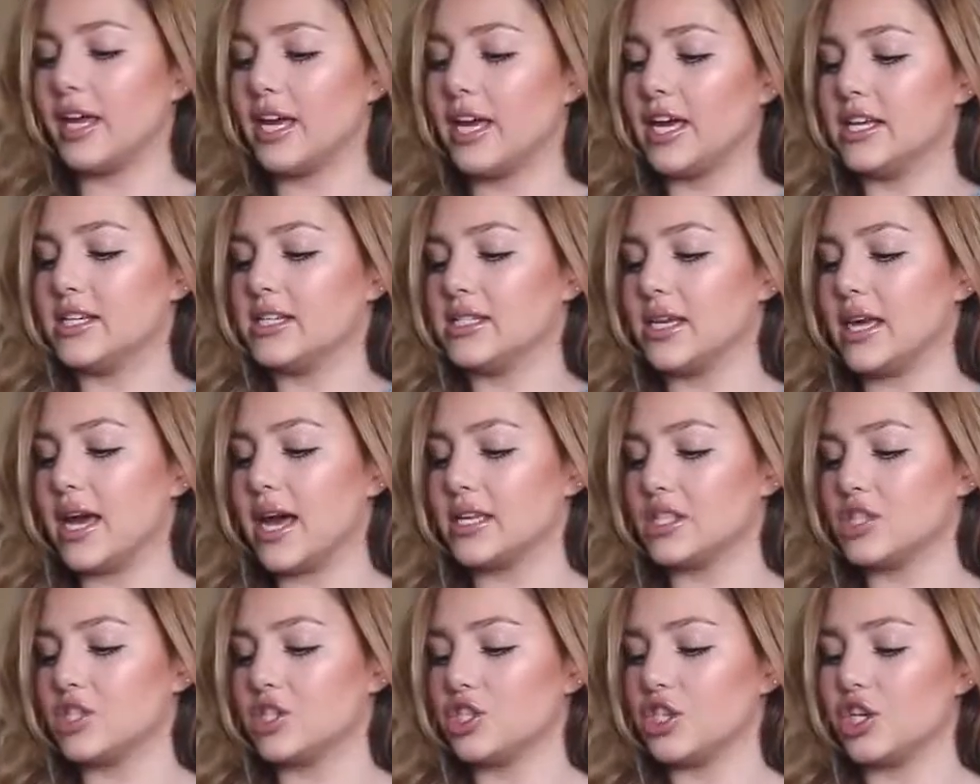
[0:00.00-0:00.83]
because it
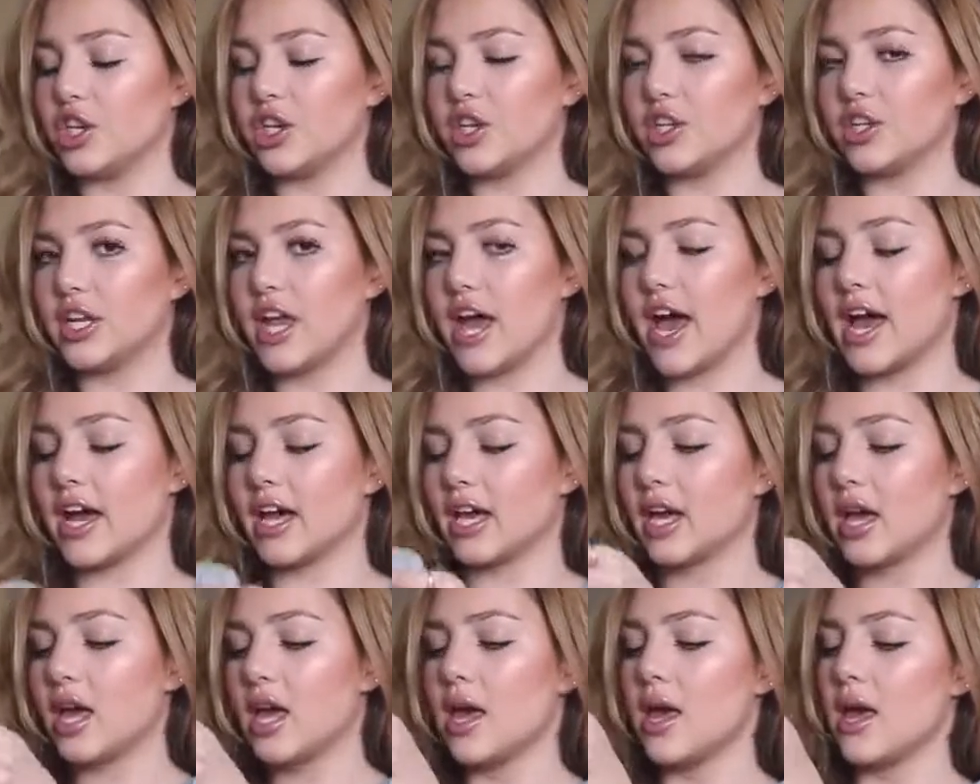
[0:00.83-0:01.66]
has a
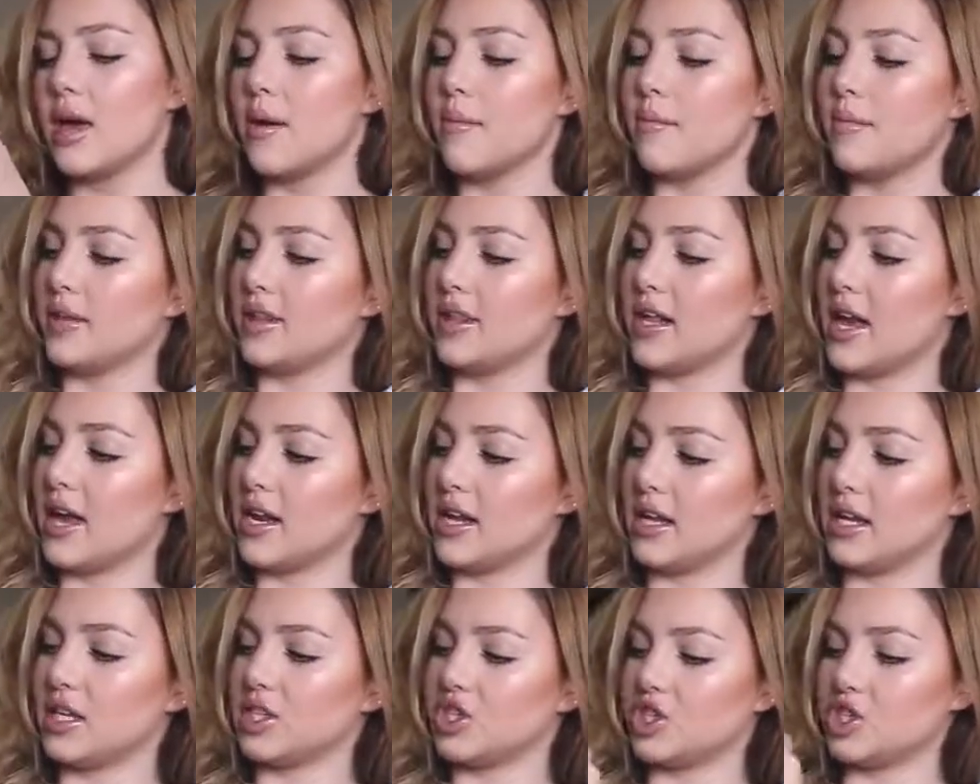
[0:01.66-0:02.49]
turtleneck, but then it